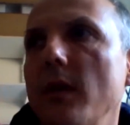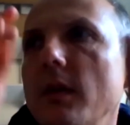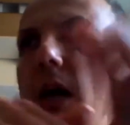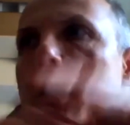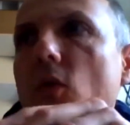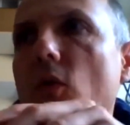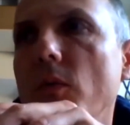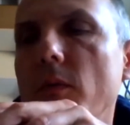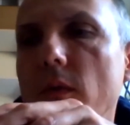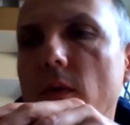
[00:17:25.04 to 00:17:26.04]
now,
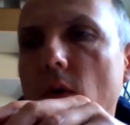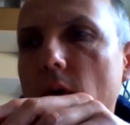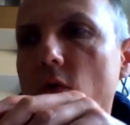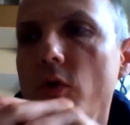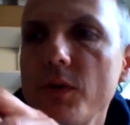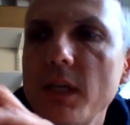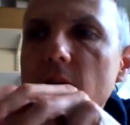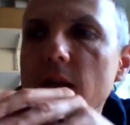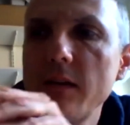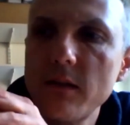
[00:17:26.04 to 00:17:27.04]
do you
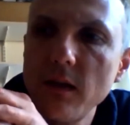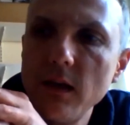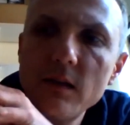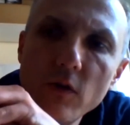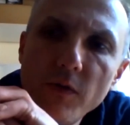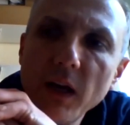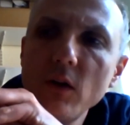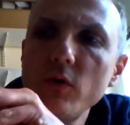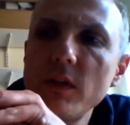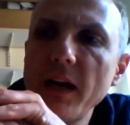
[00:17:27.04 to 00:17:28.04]
think that it's a very
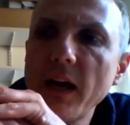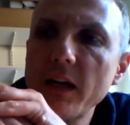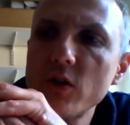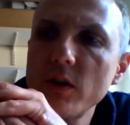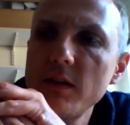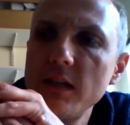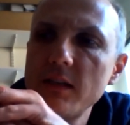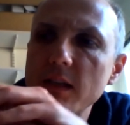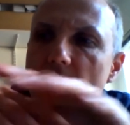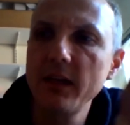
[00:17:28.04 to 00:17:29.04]
good direction,
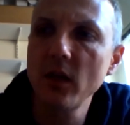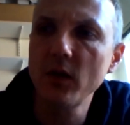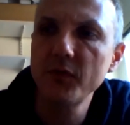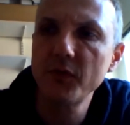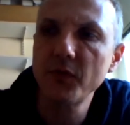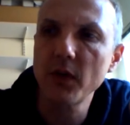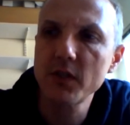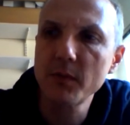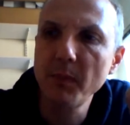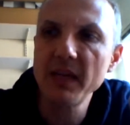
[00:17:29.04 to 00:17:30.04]
this kind of
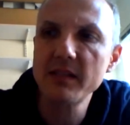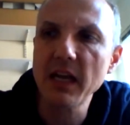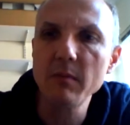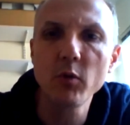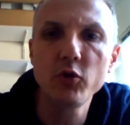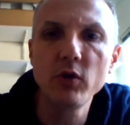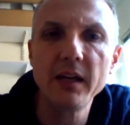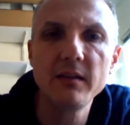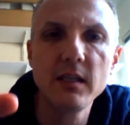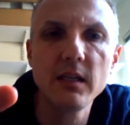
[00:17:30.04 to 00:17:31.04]
space-time
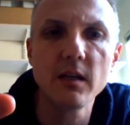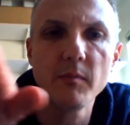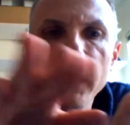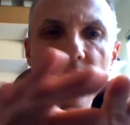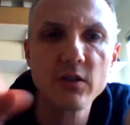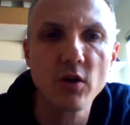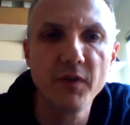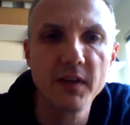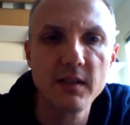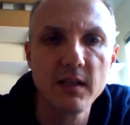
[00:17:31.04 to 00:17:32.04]
modulated
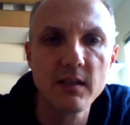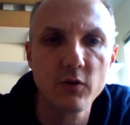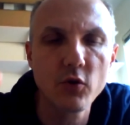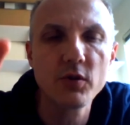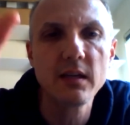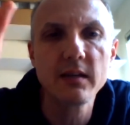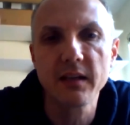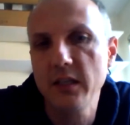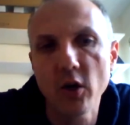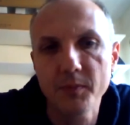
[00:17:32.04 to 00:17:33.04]
metasurfaces? Do you think
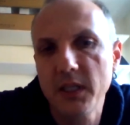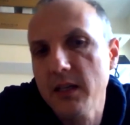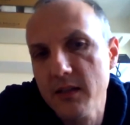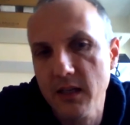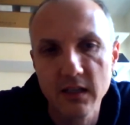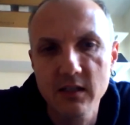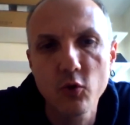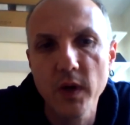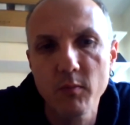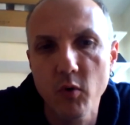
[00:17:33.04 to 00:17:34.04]
that in optics it's
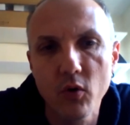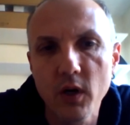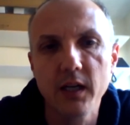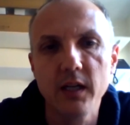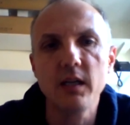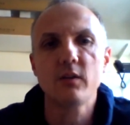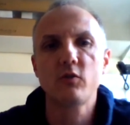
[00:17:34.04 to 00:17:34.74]
doable, really,